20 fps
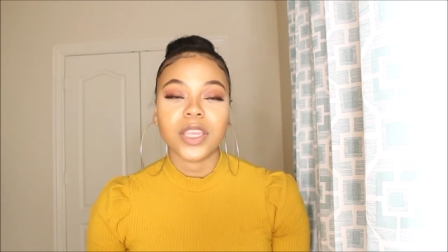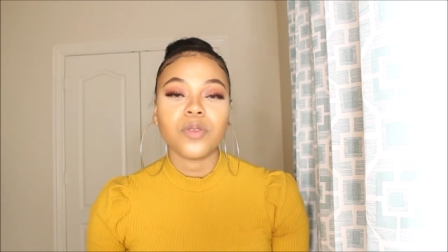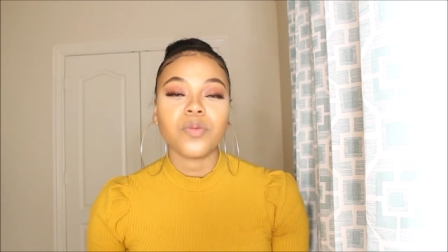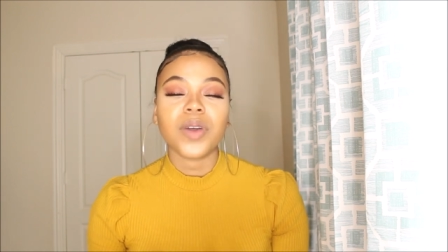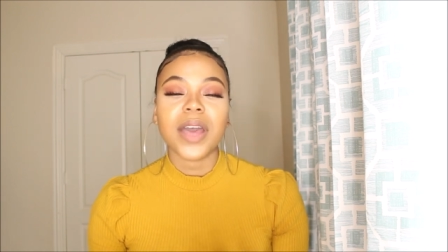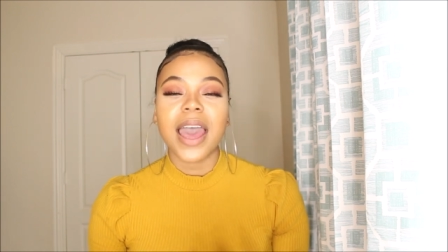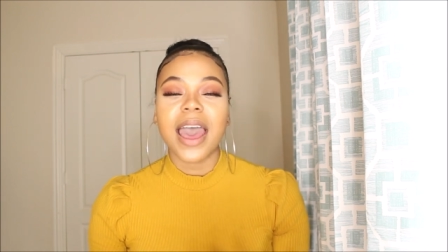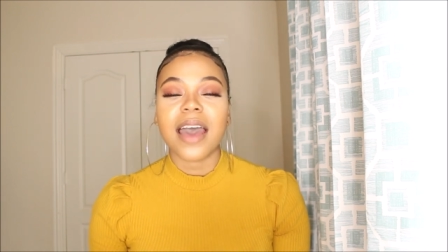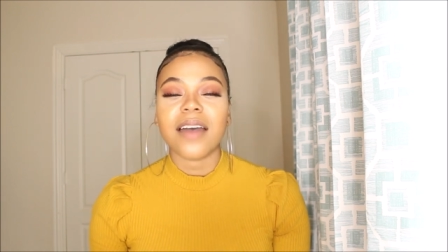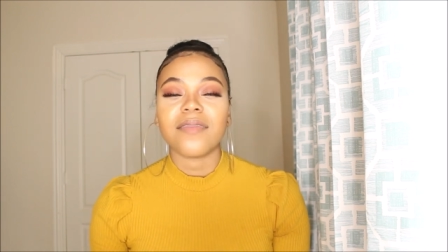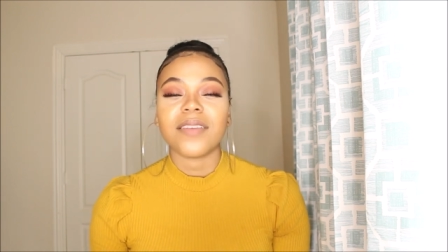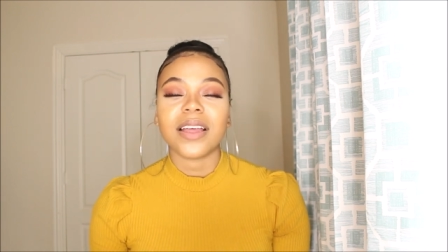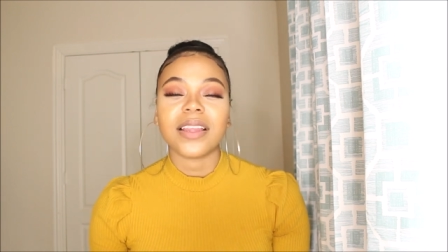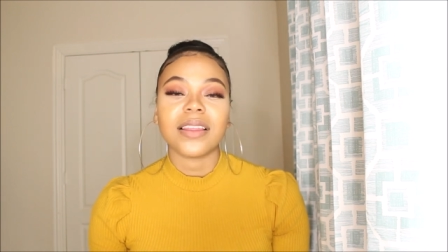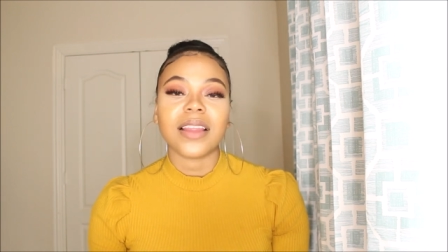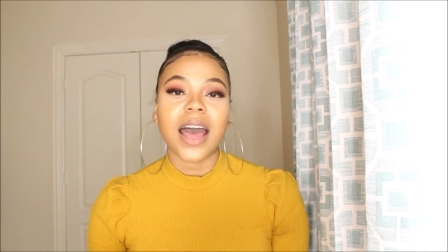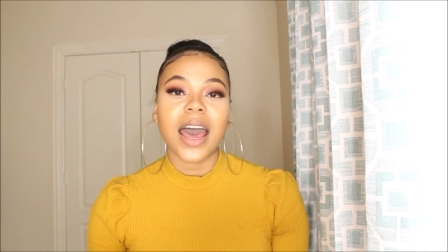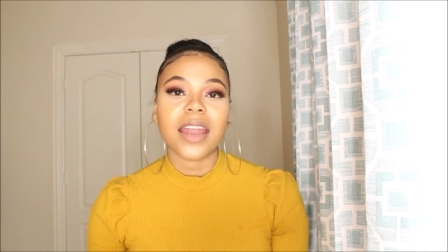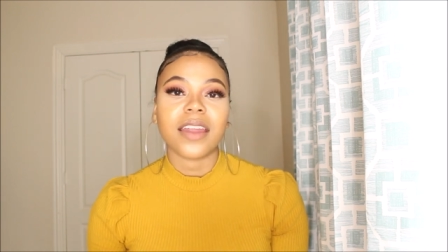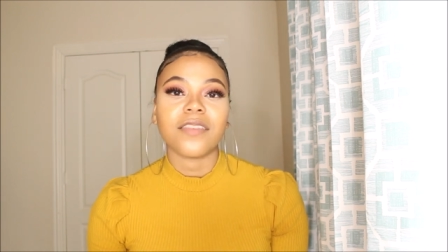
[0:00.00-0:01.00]
you will have a
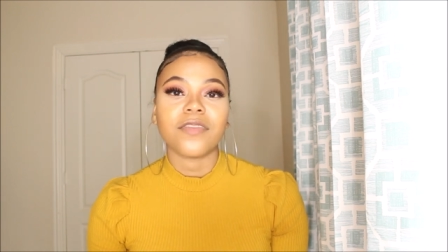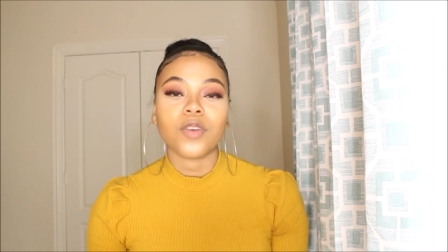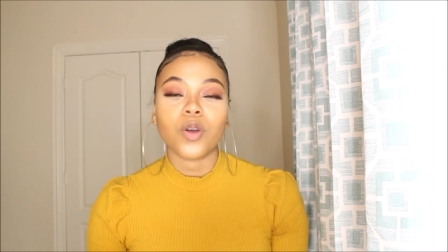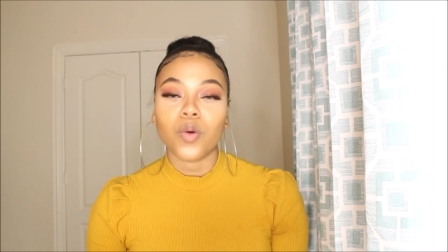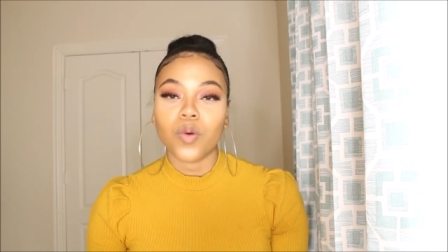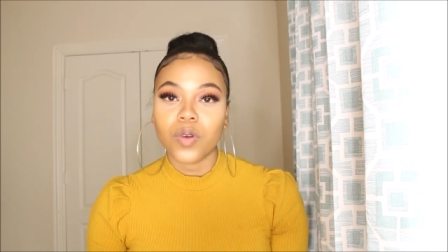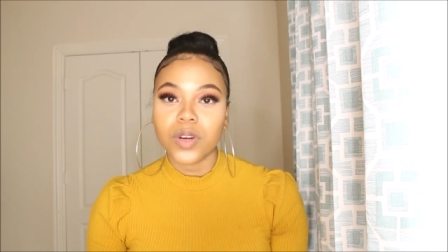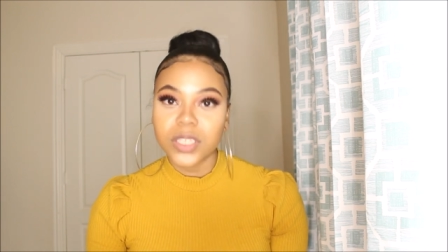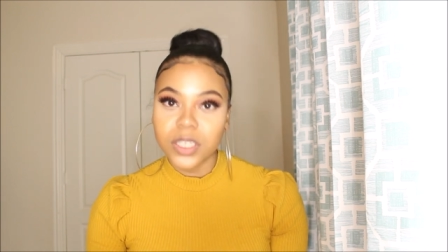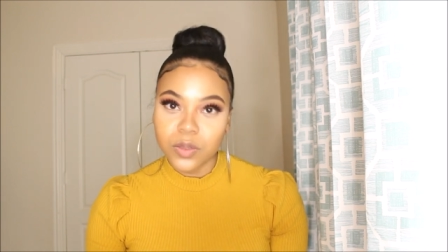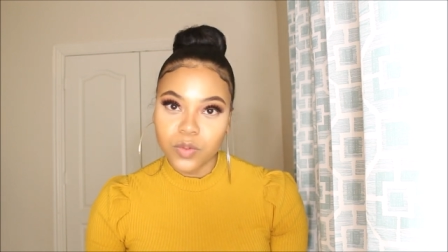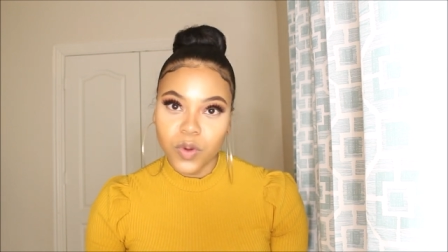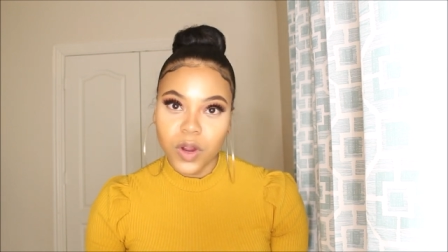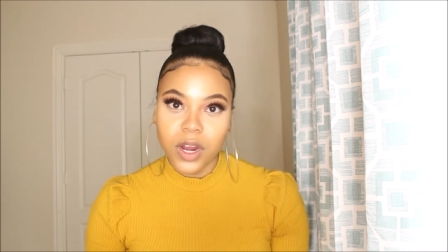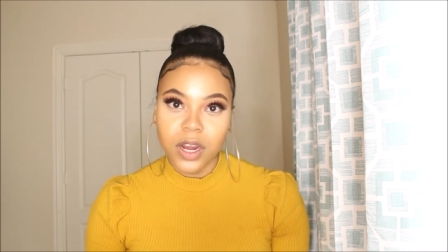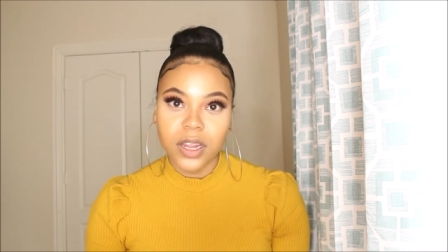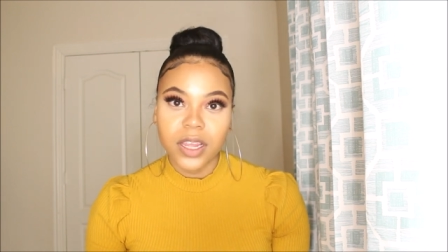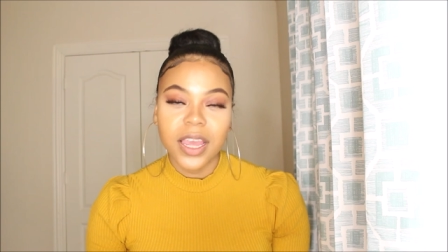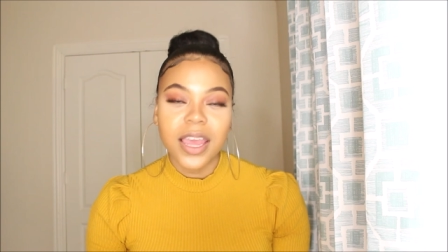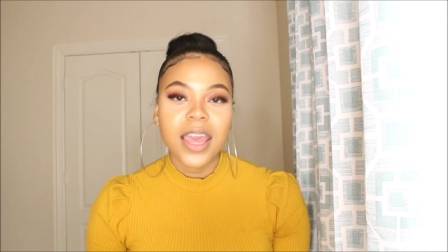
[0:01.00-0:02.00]
lot of
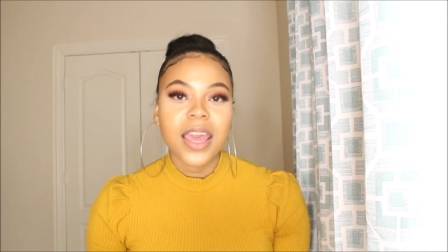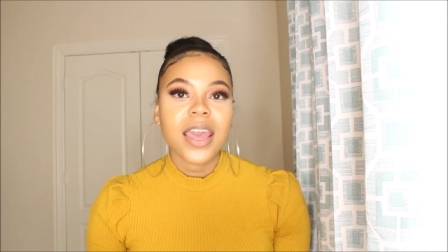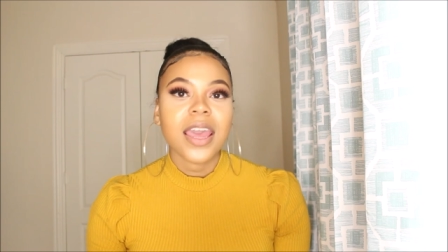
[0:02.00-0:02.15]
coursework